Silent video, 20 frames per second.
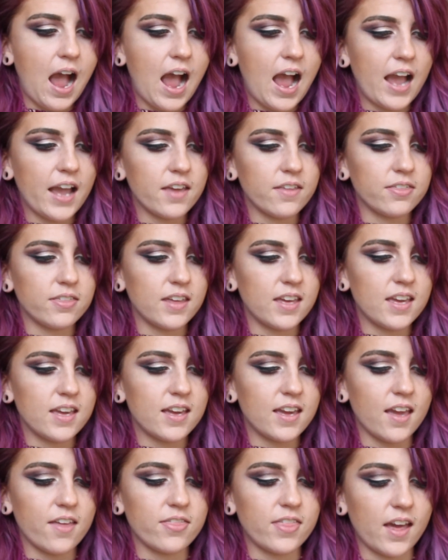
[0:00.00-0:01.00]
I
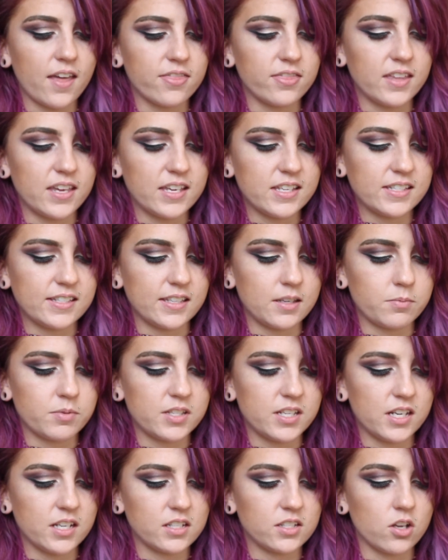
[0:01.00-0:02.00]
think that these
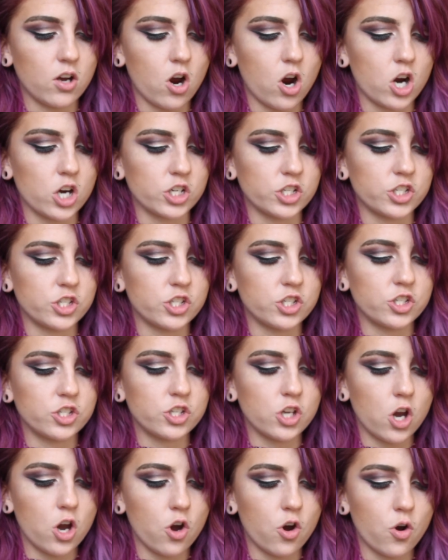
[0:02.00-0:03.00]
lipsticks are
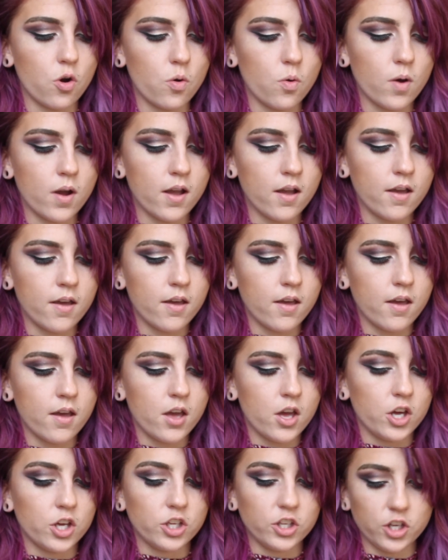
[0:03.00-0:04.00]
so
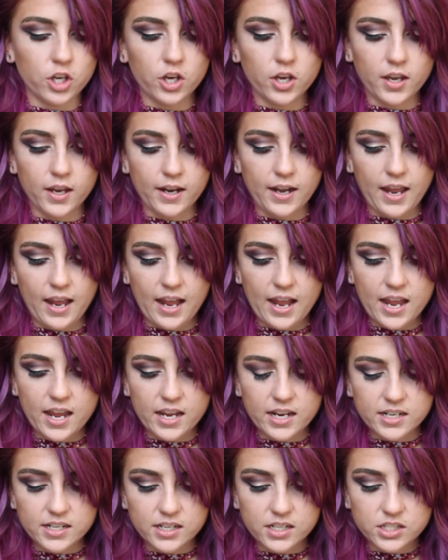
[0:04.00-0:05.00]
good
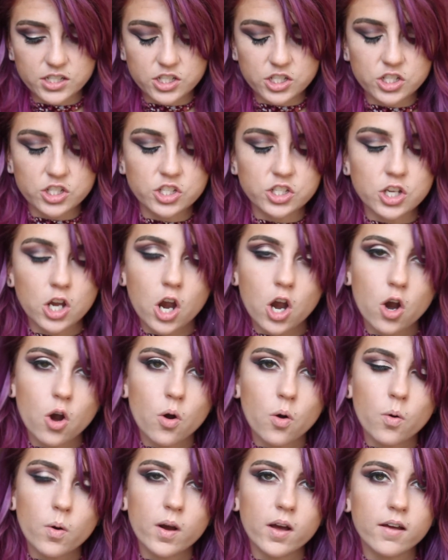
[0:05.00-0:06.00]
and
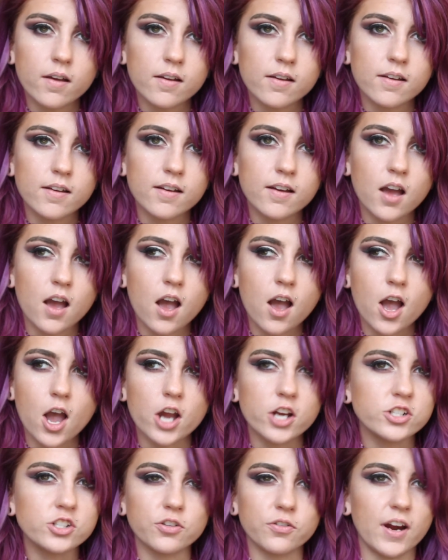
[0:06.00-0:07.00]
so
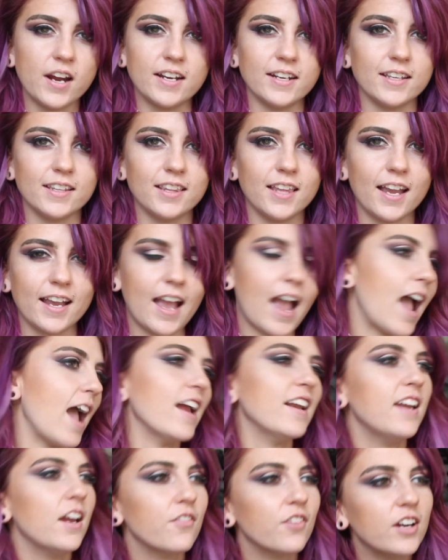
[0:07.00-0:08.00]
underrated. Like,
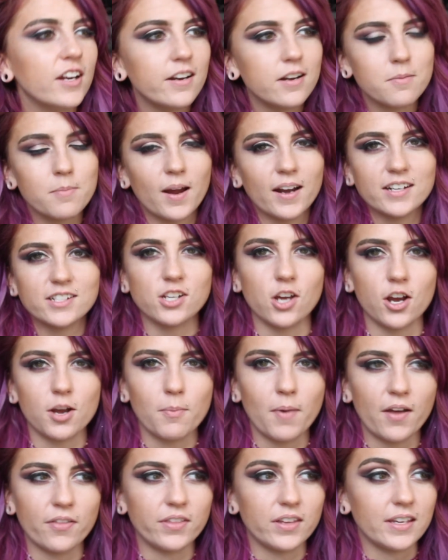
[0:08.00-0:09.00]
I never hear anybody talk
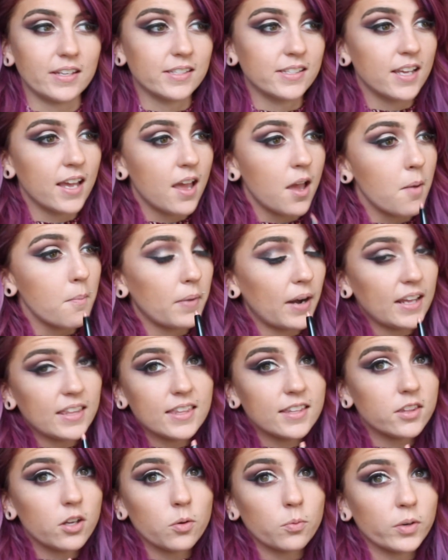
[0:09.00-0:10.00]
about these, but I
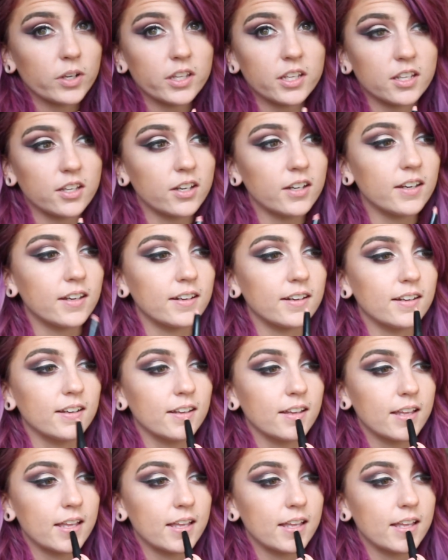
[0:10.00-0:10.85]
think they're really good.